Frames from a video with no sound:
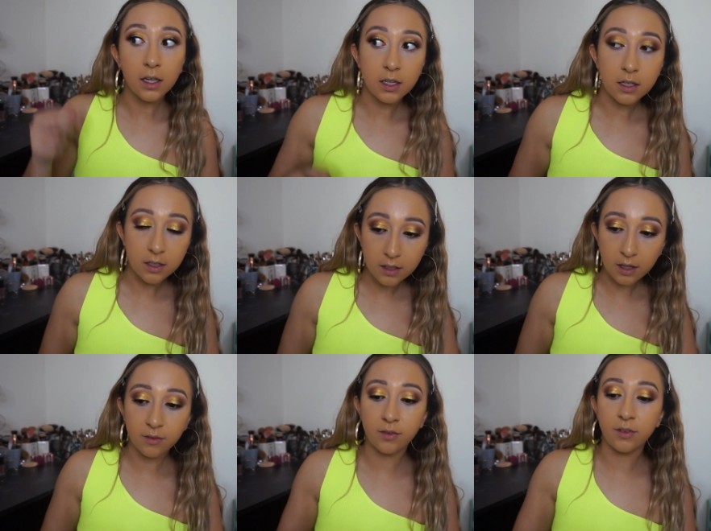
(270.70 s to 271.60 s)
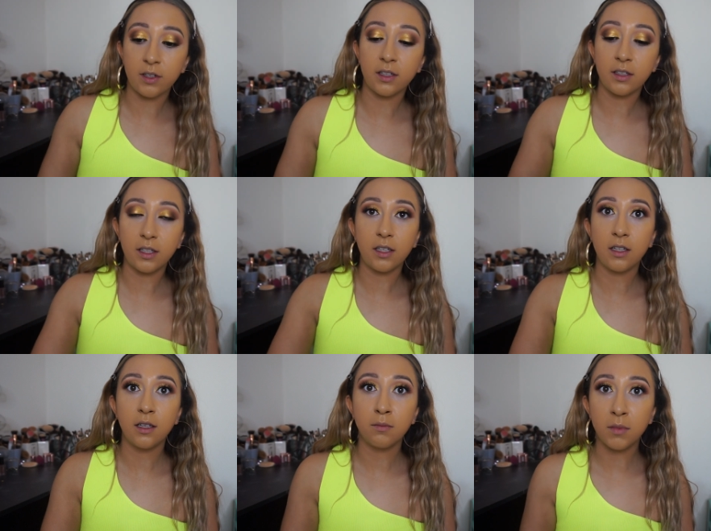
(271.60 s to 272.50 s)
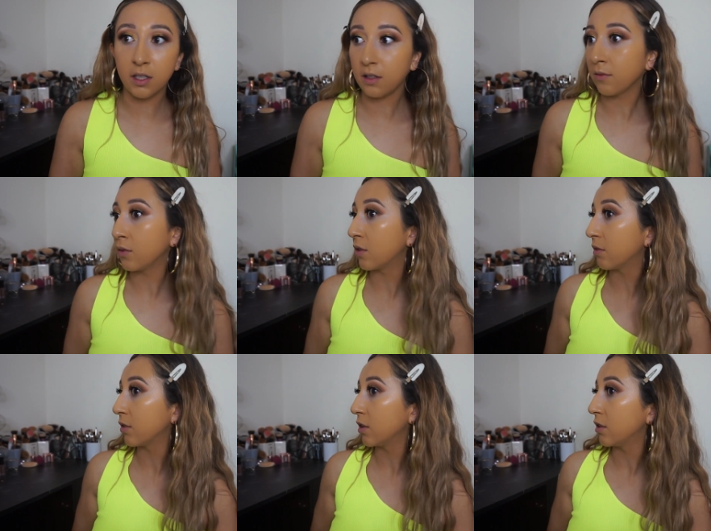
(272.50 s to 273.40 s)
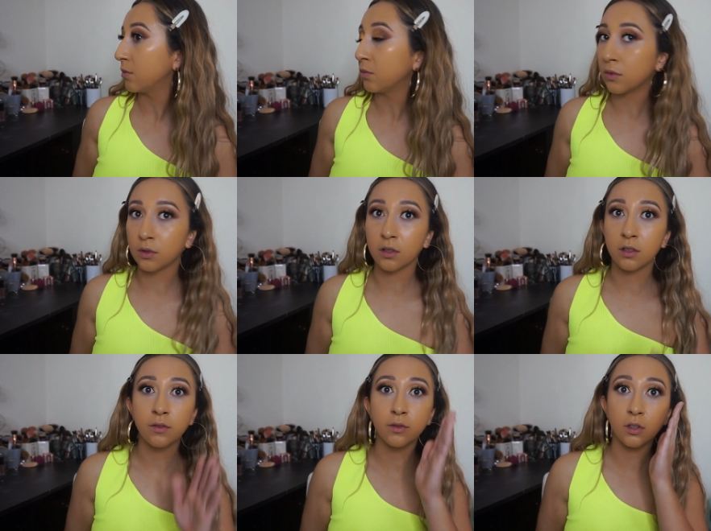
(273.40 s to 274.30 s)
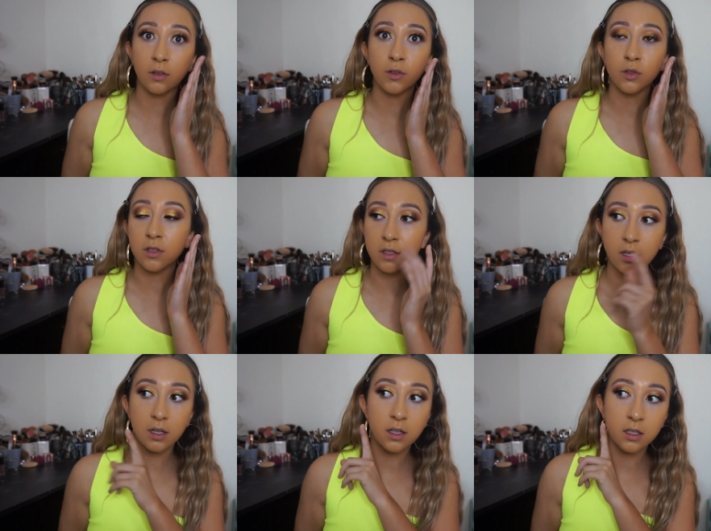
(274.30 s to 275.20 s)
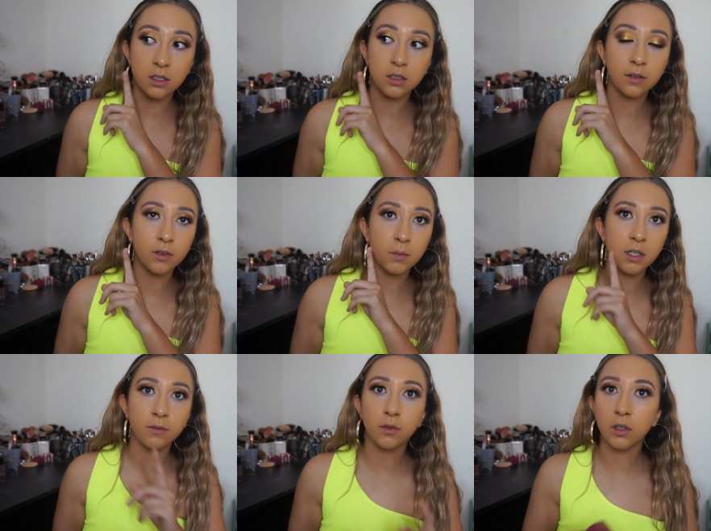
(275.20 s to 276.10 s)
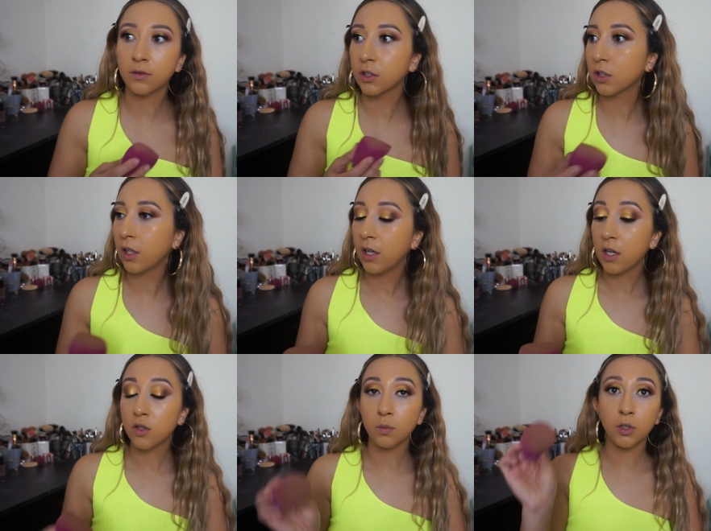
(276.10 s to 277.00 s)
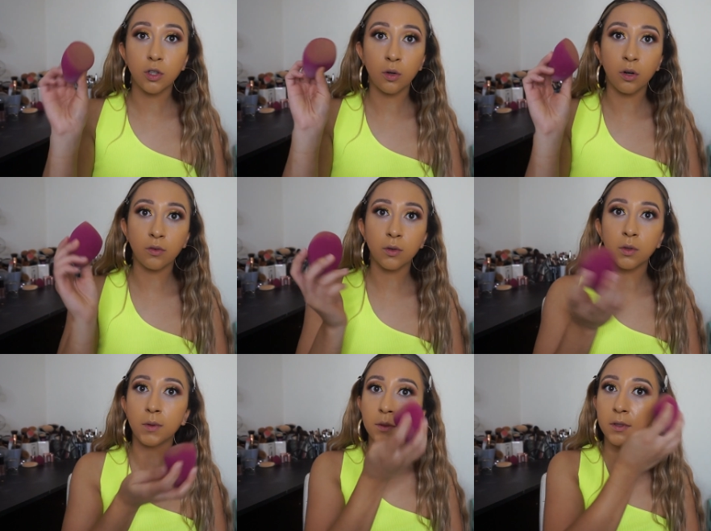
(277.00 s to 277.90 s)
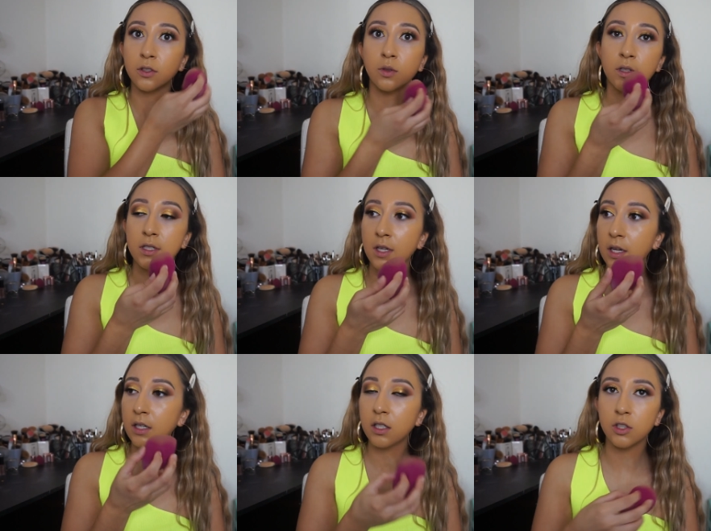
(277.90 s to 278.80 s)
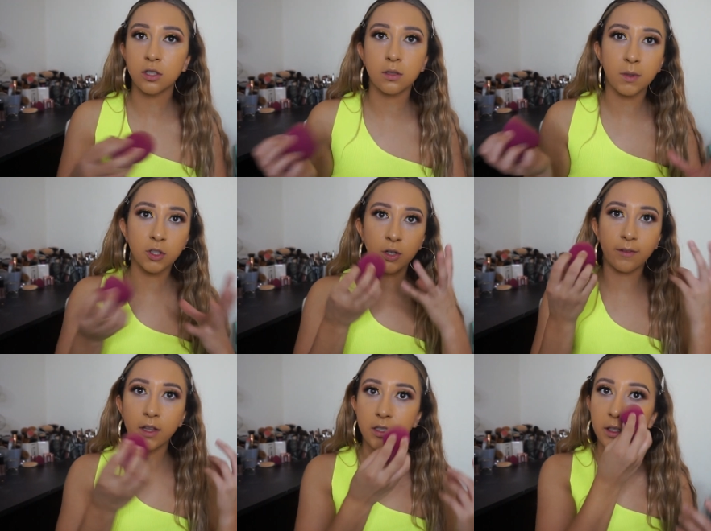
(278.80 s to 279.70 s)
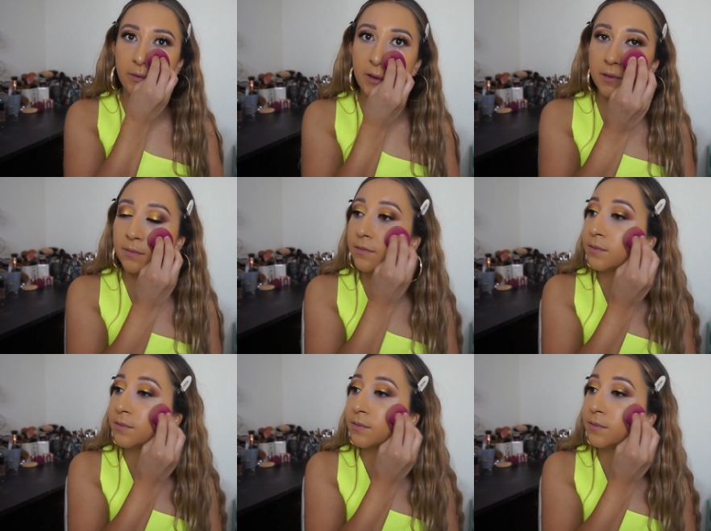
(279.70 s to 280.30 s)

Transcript: And definitely medium full coverage. More full coverage on this side. This is definitely medium full coverage. So I'm going to go over with my sponge on this side just to make sure everything's even.